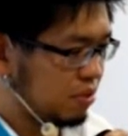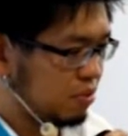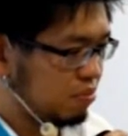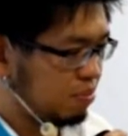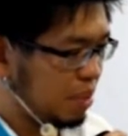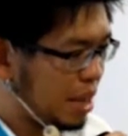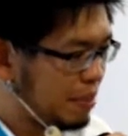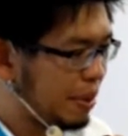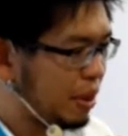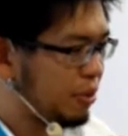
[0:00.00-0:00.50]

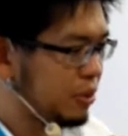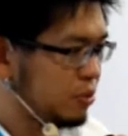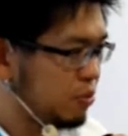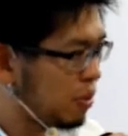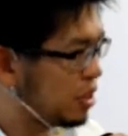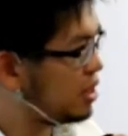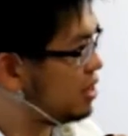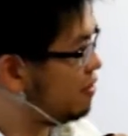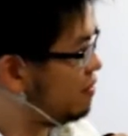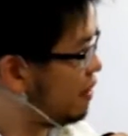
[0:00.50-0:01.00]
PayPal was one
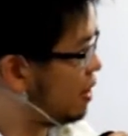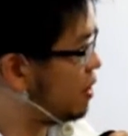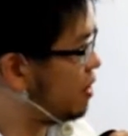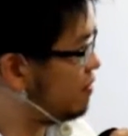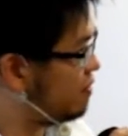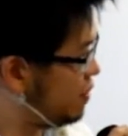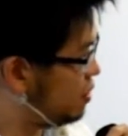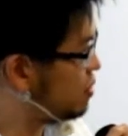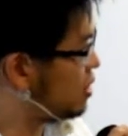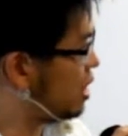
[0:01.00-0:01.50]
of the very
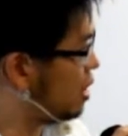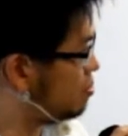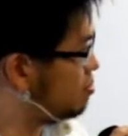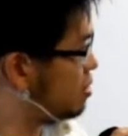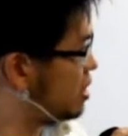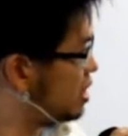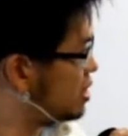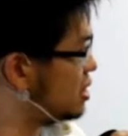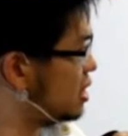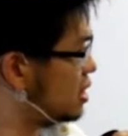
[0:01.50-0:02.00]
few
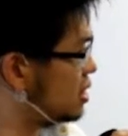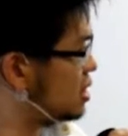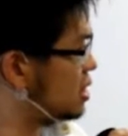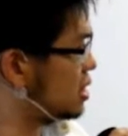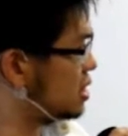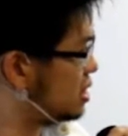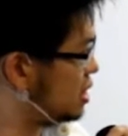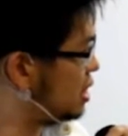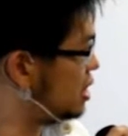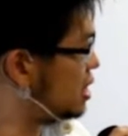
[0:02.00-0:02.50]
companies that
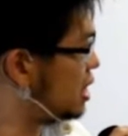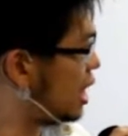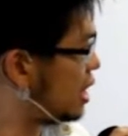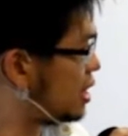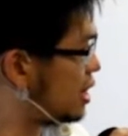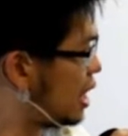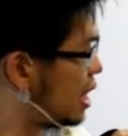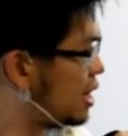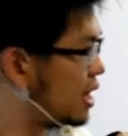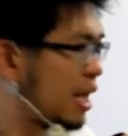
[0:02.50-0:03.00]
succeeded out of
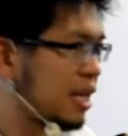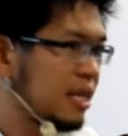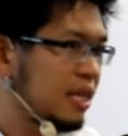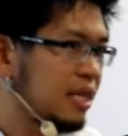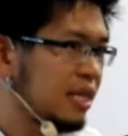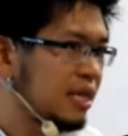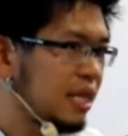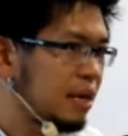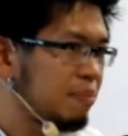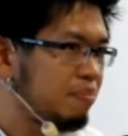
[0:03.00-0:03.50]
that, and I
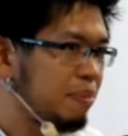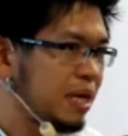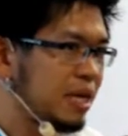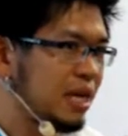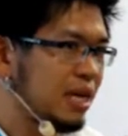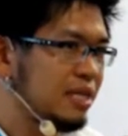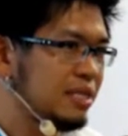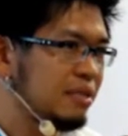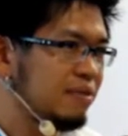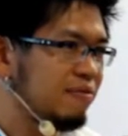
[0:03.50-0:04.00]
think that
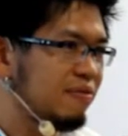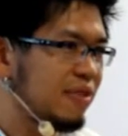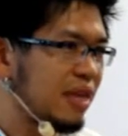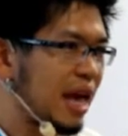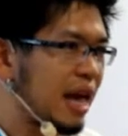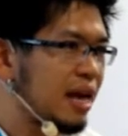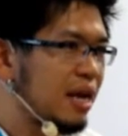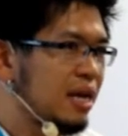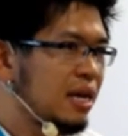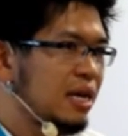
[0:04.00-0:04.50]
because of
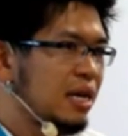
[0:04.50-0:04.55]
that,